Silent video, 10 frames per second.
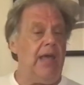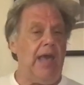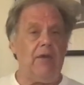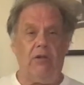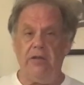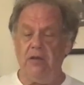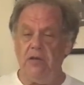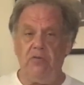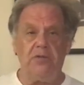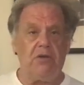And all you're
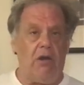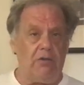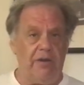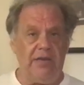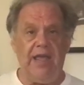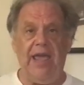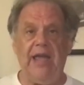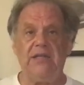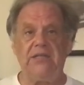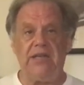going to do is alternate the
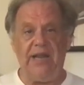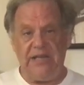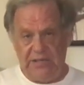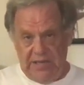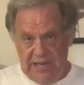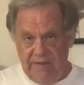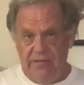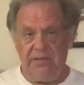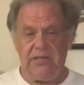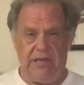hands in a nice,
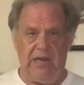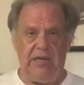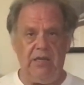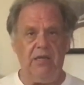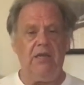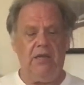even, steady,